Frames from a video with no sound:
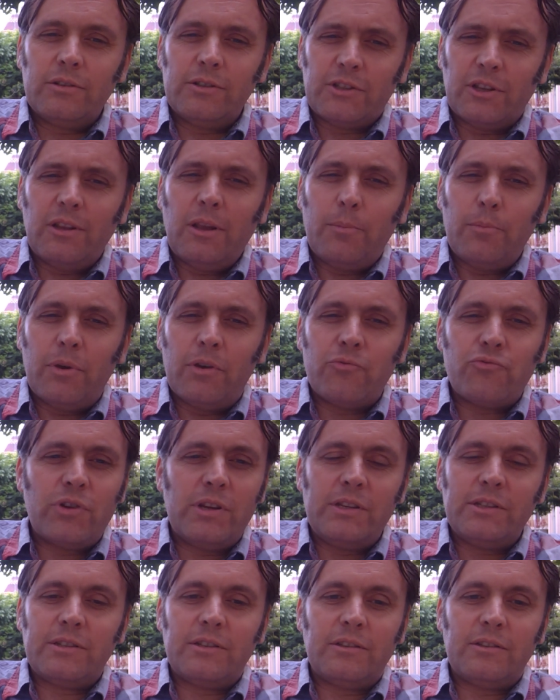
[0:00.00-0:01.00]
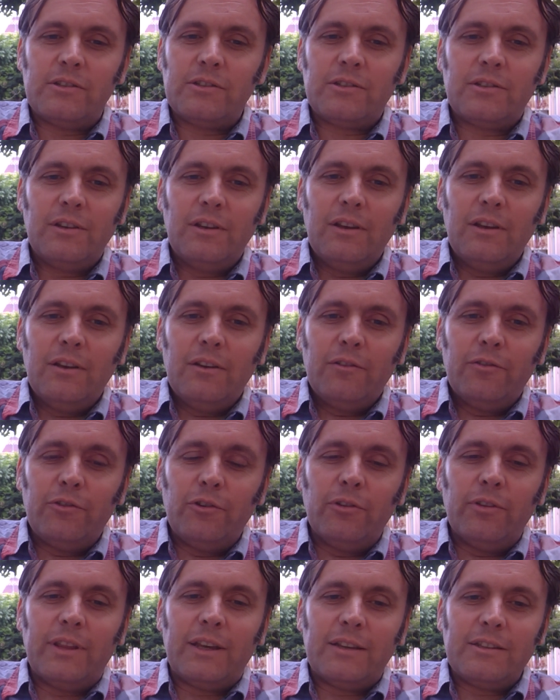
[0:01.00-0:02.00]
There's a number of reasons
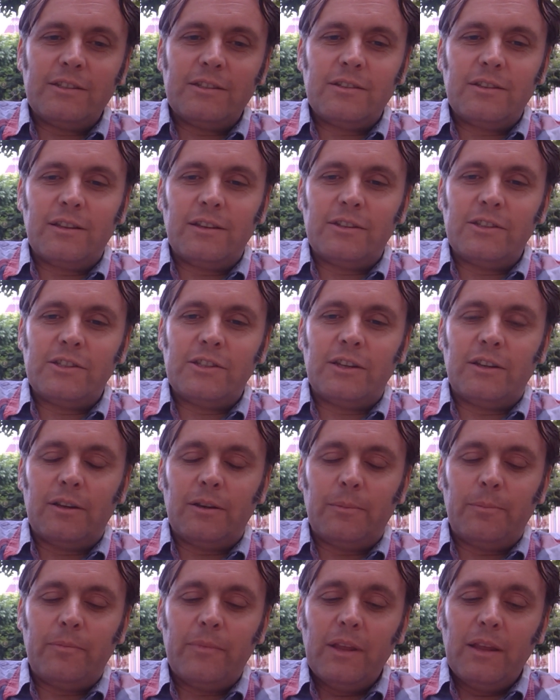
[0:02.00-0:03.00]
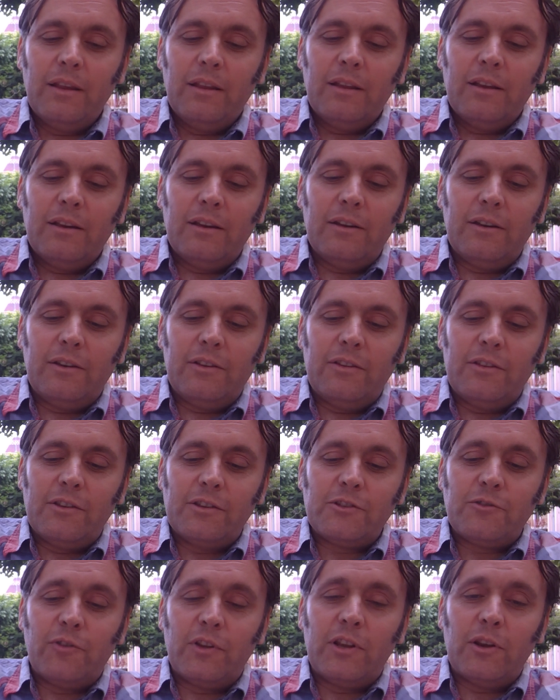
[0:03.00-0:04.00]
for that
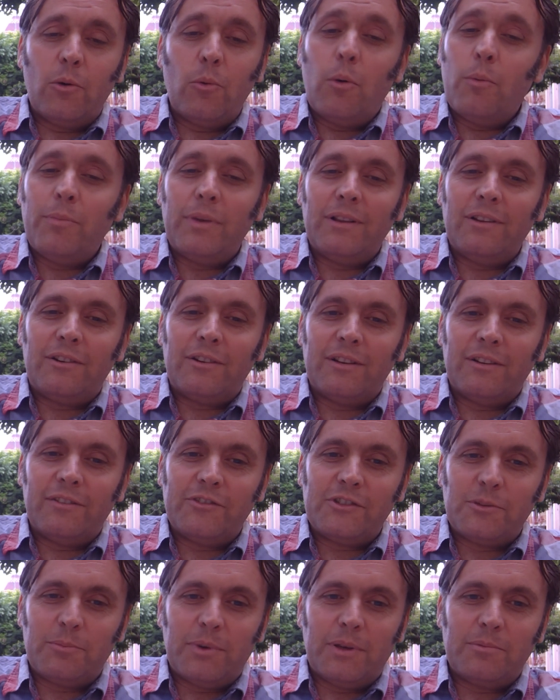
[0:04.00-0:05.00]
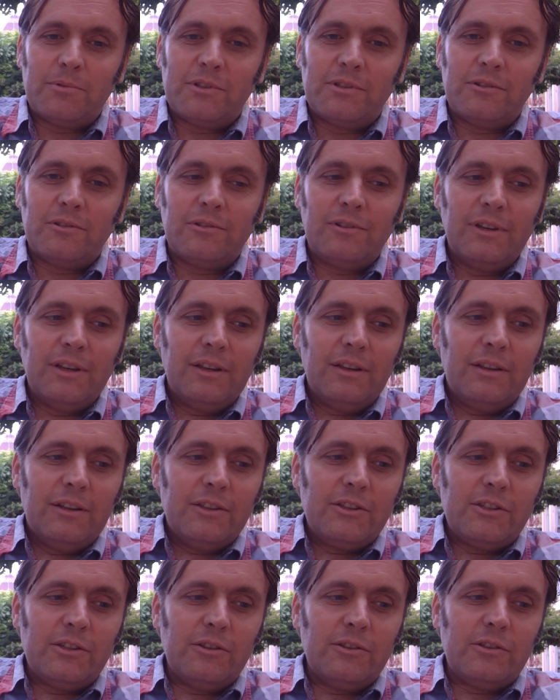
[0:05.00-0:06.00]
this video won't be long enough to be able
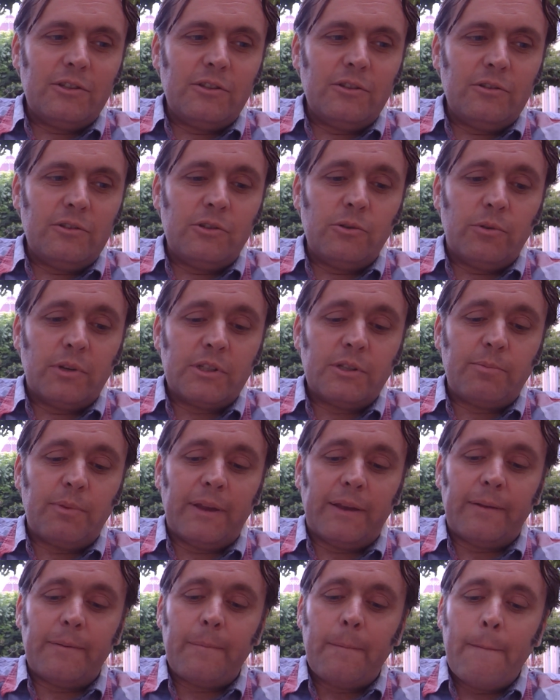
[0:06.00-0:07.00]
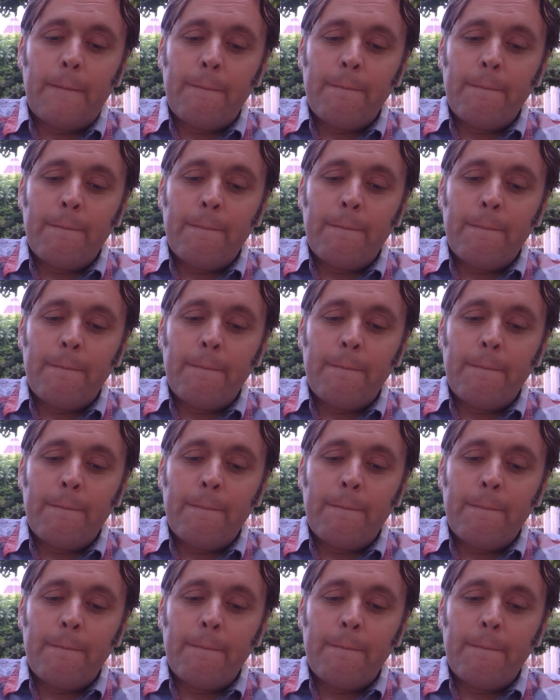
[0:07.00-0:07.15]
to explain.